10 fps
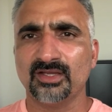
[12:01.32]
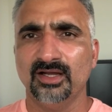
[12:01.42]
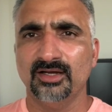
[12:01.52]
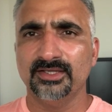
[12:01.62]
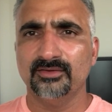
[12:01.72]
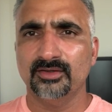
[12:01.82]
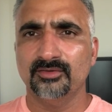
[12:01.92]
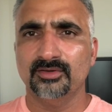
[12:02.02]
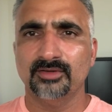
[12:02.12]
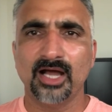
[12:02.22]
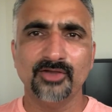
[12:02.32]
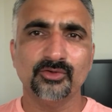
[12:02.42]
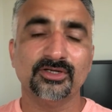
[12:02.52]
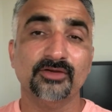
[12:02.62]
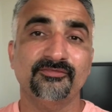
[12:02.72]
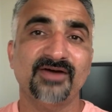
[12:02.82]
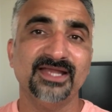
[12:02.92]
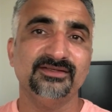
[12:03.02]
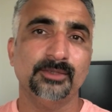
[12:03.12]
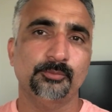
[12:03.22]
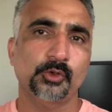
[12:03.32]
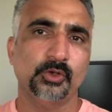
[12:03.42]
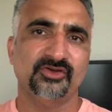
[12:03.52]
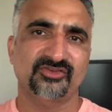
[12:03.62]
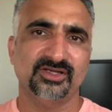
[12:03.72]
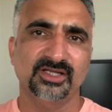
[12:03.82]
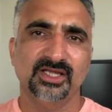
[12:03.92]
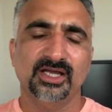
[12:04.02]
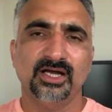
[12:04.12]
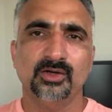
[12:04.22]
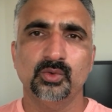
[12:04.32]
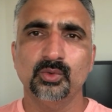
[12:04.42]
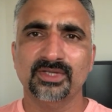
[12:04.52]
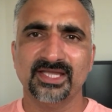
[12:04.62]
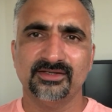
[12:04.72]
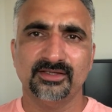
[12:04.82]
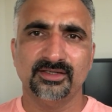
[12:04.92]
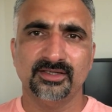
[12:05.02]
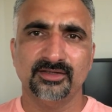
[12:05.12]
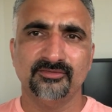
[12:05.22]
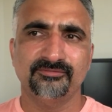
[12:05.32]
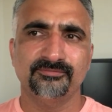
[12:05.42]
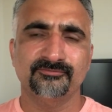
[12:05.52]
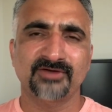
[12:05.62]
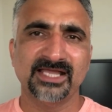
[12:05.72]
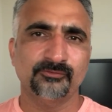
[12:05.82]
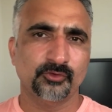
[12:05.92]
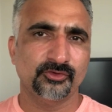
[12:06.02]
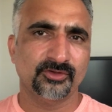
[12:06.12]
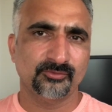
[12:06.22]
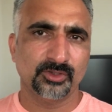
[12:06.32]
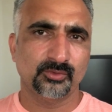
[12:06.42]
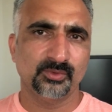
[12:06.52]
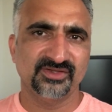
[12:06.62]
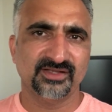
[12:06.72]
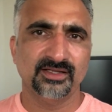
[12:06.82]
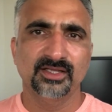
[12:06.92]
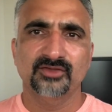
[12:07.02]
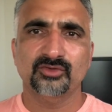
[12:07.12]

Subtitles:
how you're gonna find the employers who can file for your work visa.